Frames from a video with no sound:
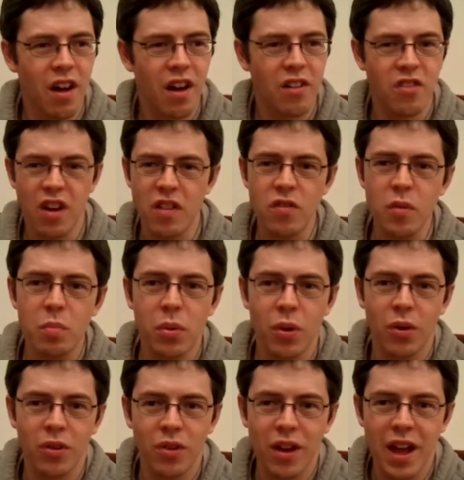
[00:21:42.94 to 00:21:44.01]
I've ever
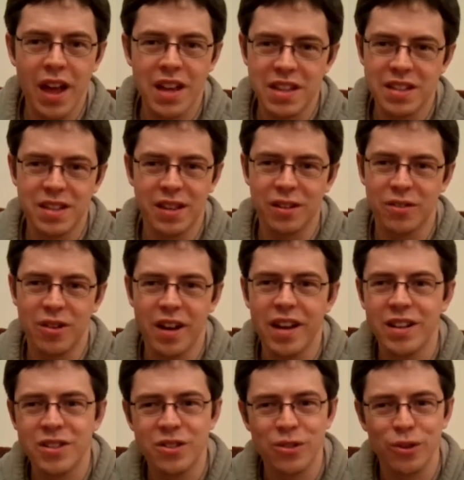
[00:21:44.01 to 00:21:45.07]
bought anything
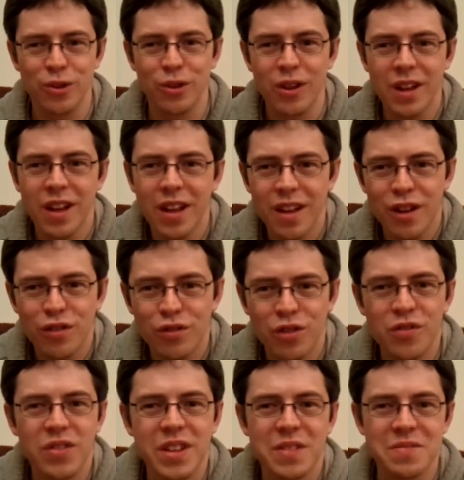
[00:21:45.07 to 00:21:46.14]
retro
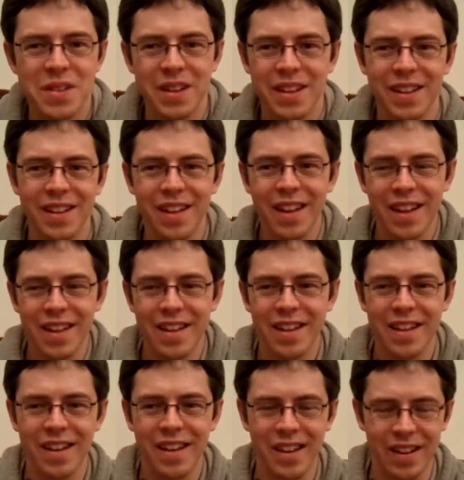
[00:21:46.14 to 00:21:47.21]
from eBay
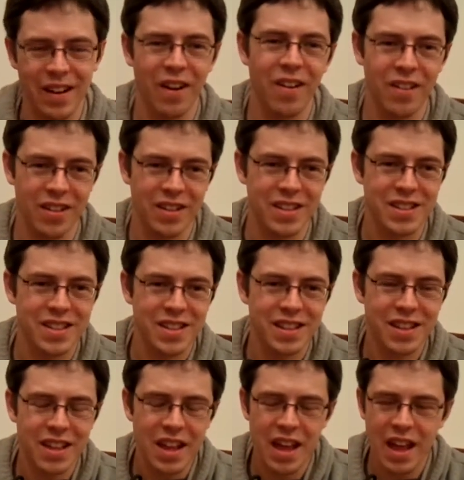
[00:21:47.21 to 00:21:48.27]
in Ireland.
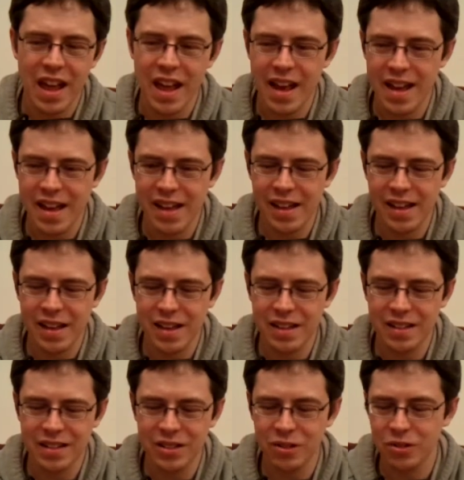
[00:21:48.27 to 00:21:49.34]

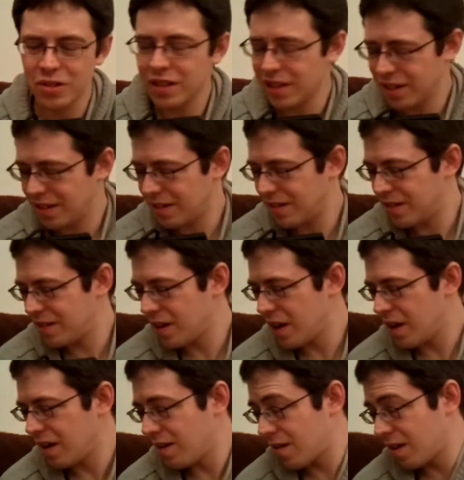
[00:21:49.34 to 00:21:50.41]
So
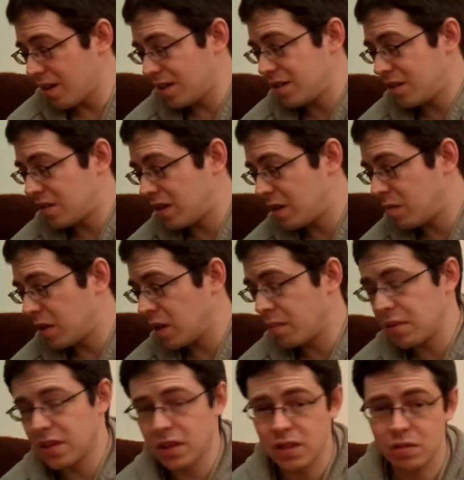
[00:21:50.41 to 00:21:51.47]
I just emailed them
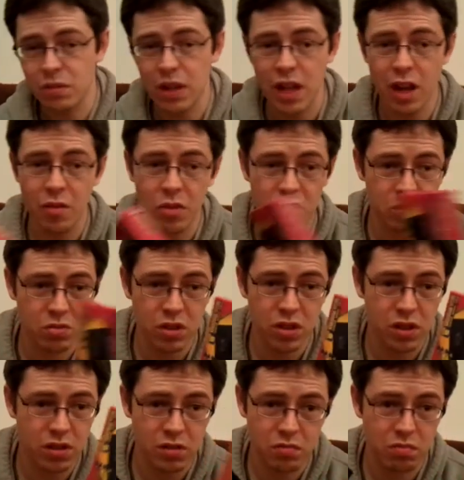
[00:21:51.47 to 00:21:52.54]
and says, well, how much will
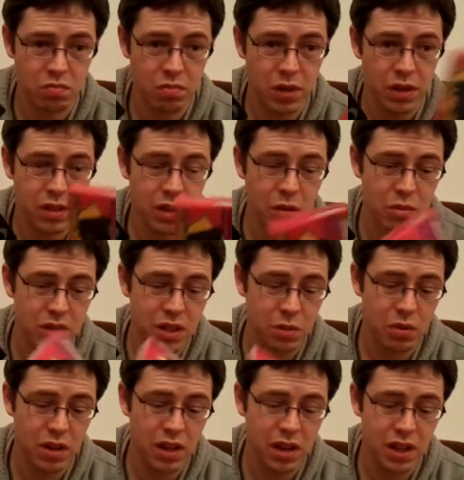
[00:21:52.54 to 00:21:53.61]
you be? They
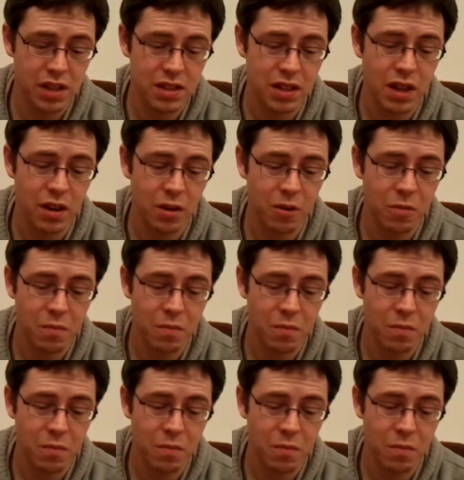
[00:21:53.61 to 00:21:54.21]
were like a tenner,